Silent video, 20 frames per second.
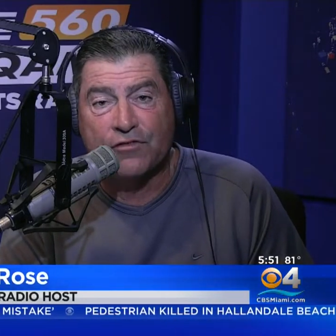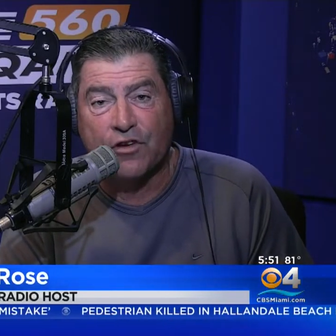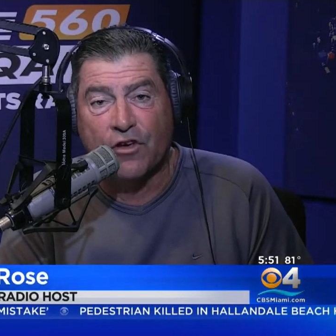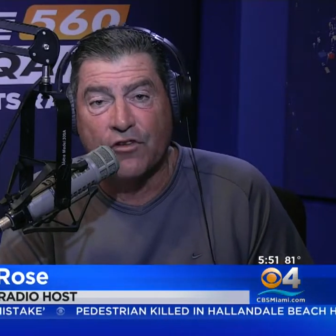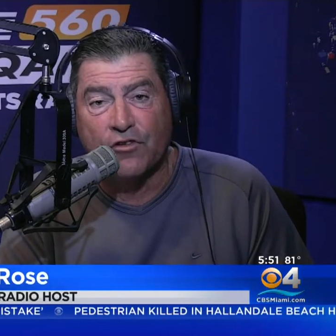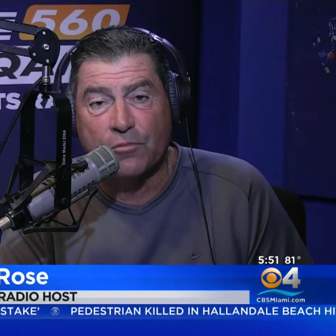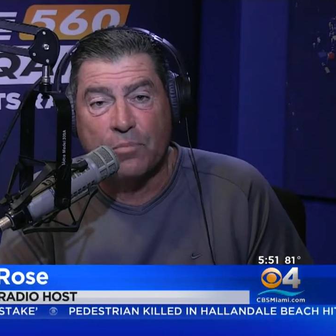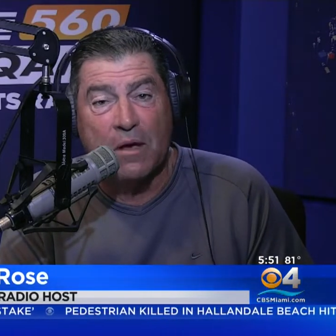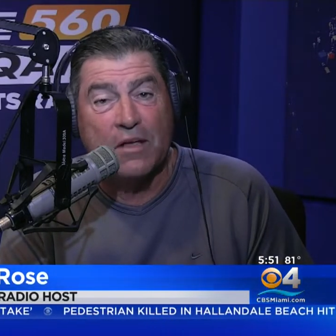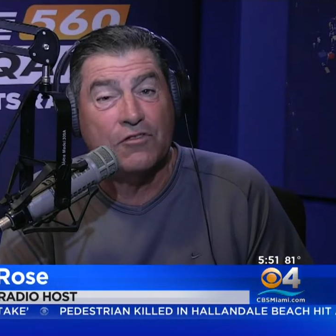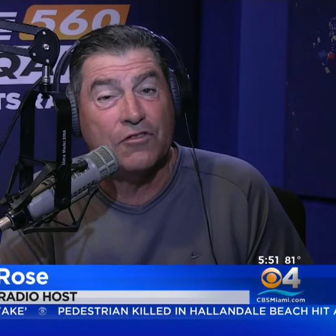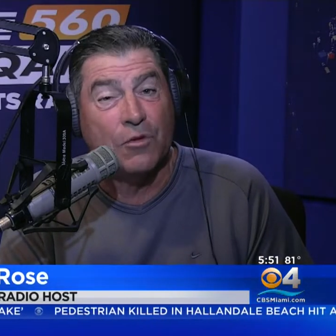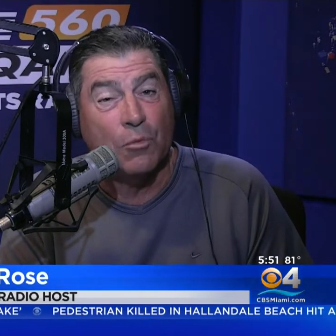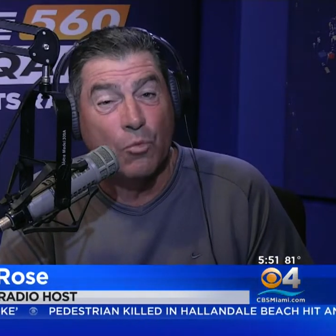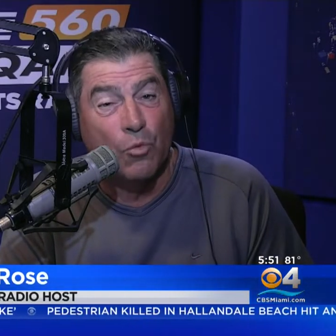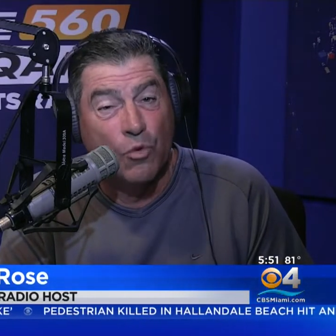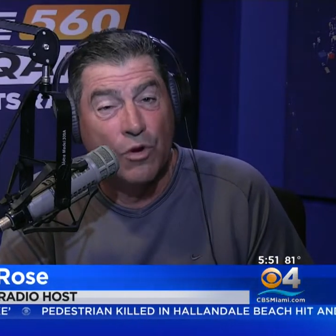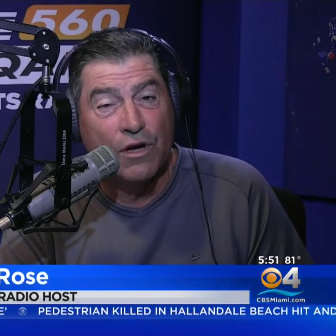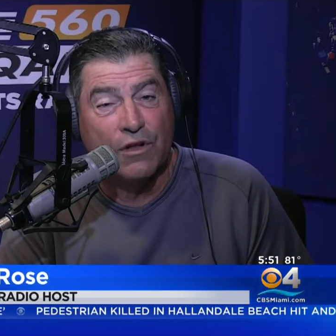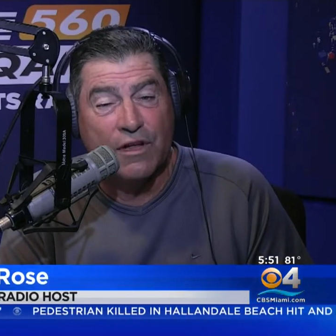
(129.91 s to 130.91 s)
So there's been
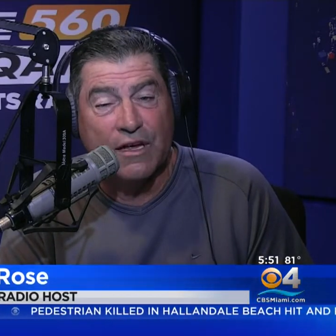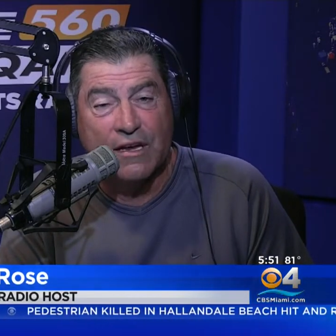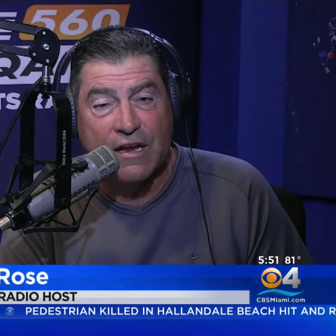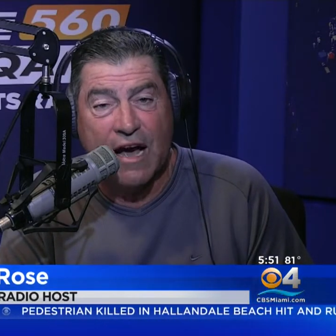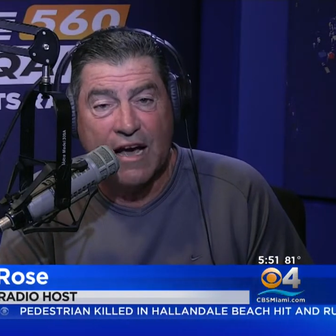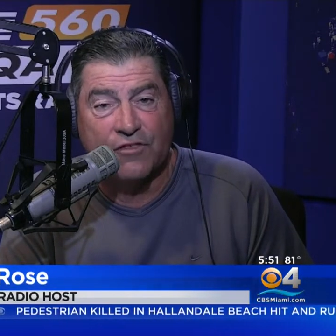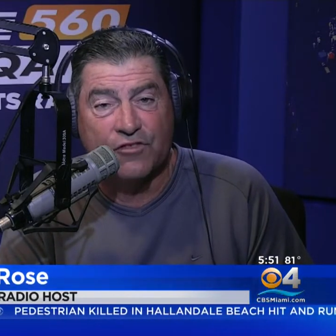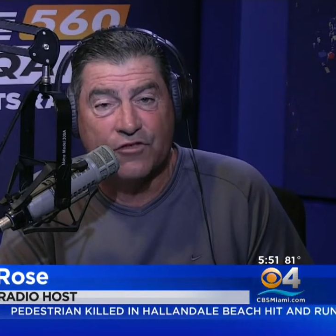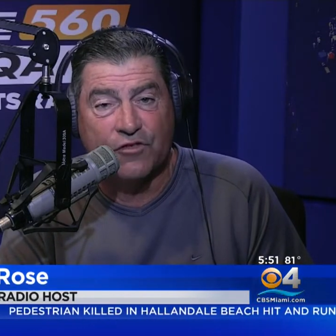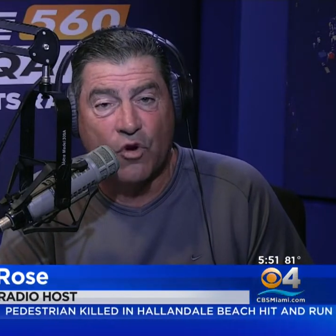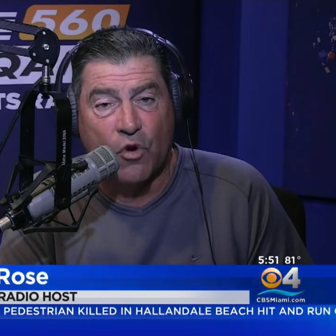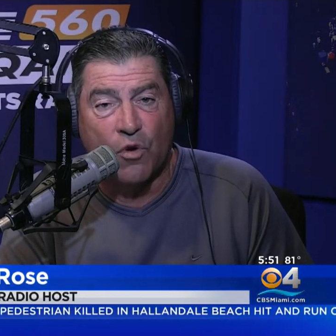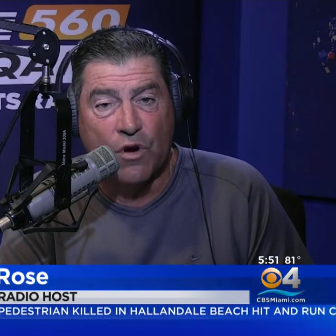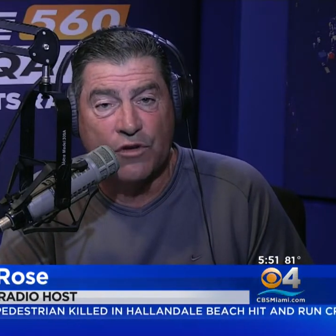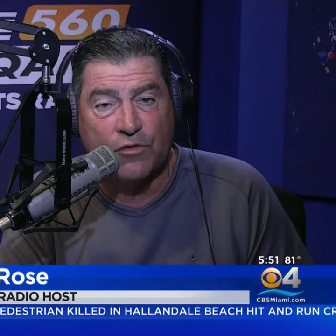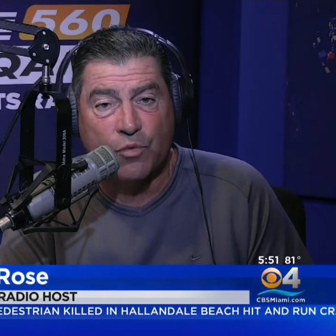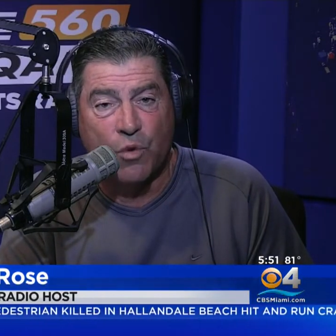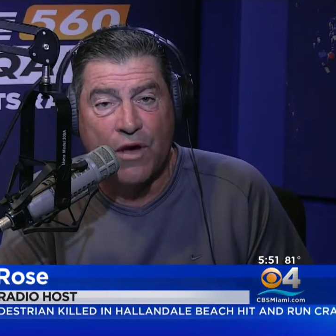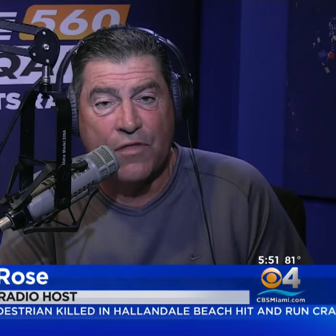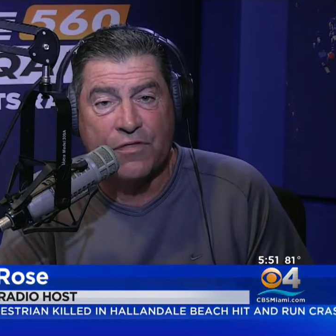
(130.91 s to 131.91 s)
some really nice
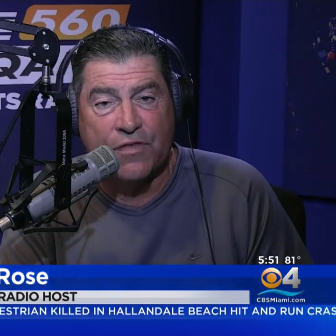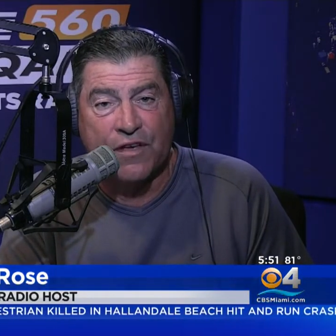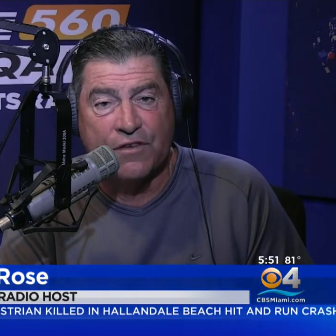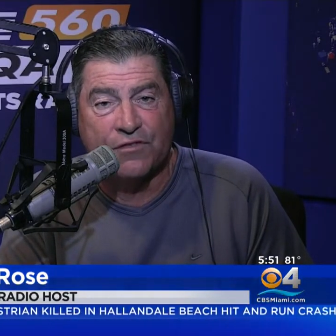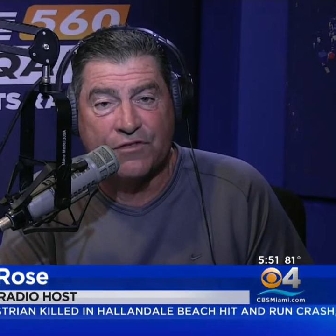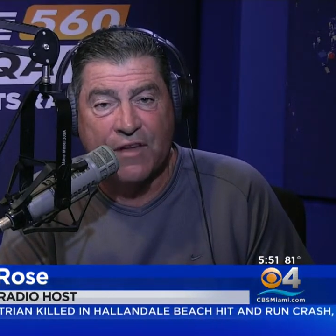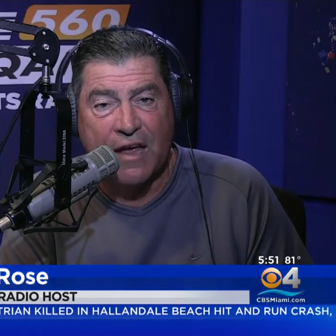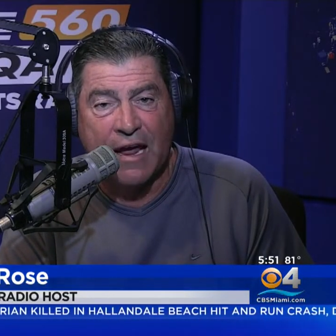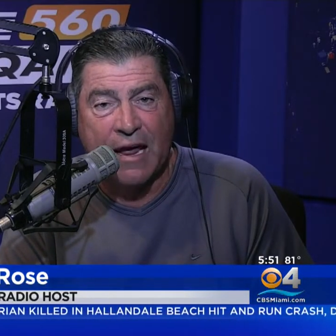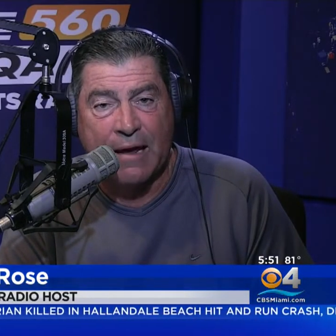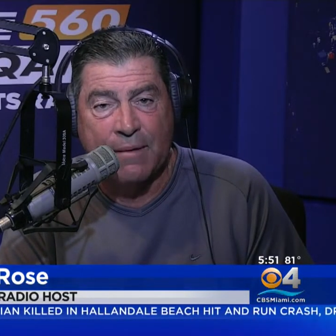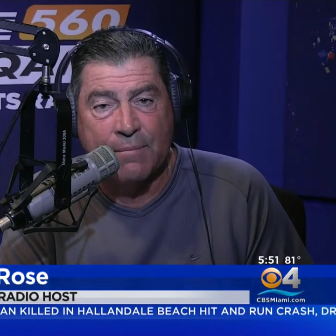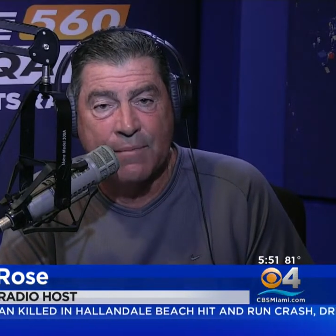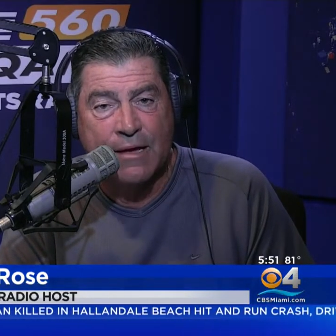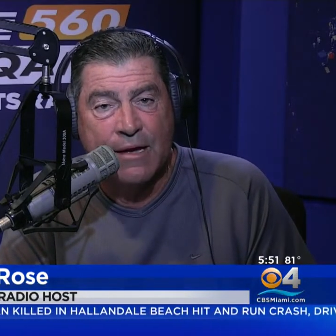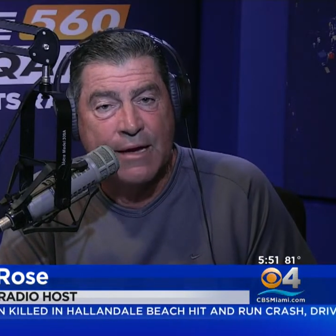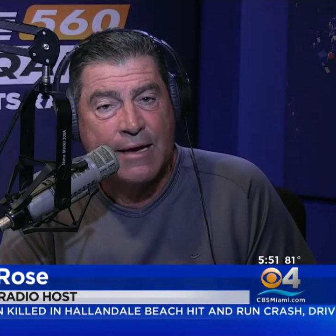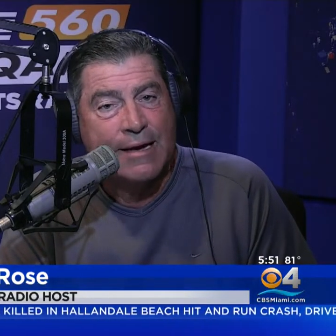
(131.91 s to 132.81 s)
stories with this team